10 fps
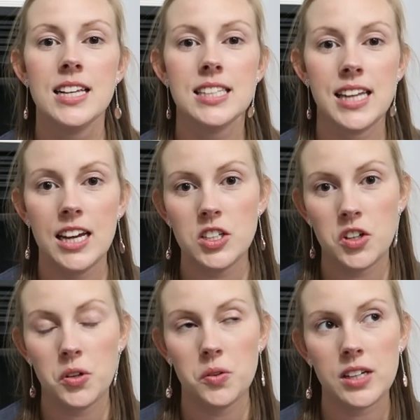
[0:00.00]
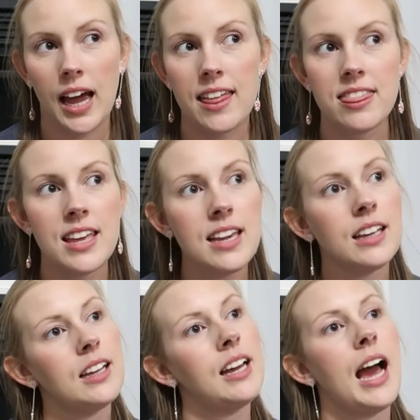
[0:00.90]
Stay tuned. I
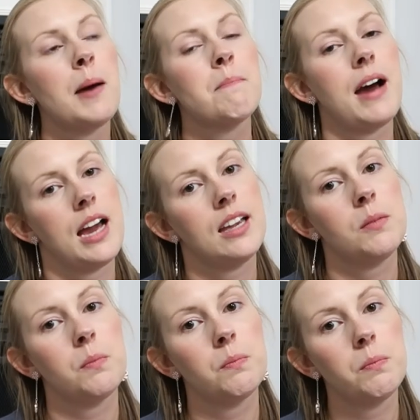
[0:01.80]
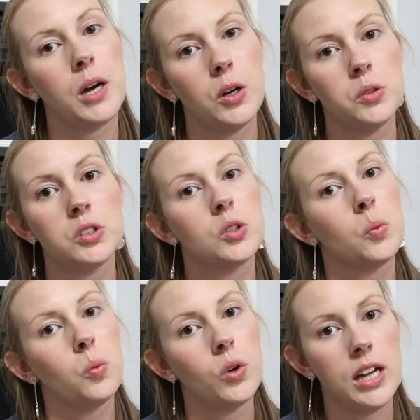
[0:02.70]
think I might post
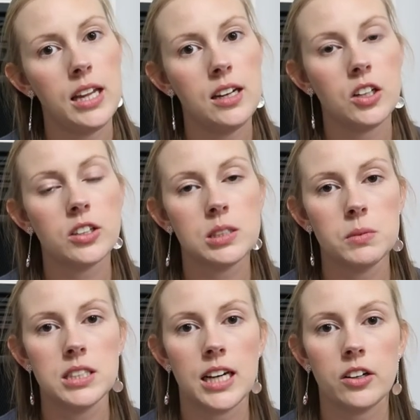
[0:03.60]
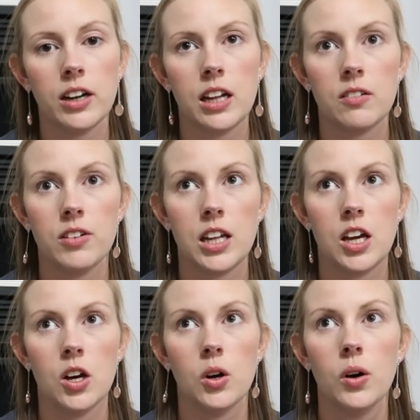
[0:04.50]
one Christmas decorating
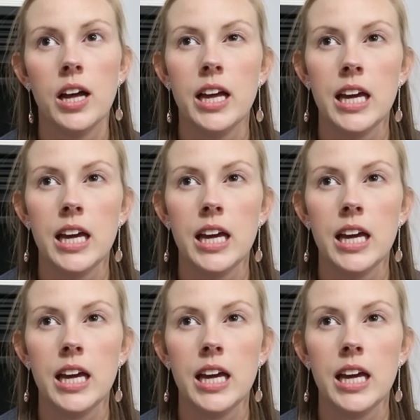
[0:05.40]
video